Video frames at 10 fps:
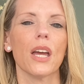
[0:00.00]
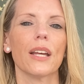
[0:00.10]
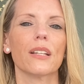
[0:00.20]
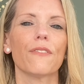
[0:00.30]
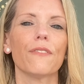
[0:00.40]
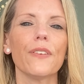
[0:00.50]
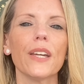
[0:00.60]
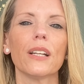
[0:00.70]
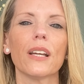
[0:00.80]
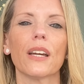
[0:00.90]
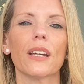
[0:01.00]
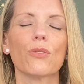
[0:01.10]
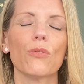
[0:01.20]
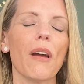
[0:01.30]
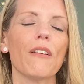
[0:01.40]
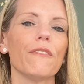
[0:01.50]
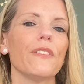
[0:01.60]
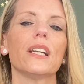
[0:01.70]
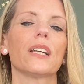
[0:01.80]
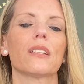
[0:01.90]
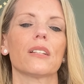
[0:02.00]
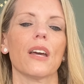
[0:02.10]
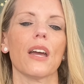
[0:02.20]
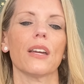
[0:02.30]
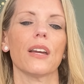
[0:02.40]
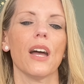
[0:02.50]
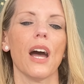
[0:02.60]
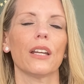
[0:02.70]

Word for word: It's feeling. It's all about feeling state.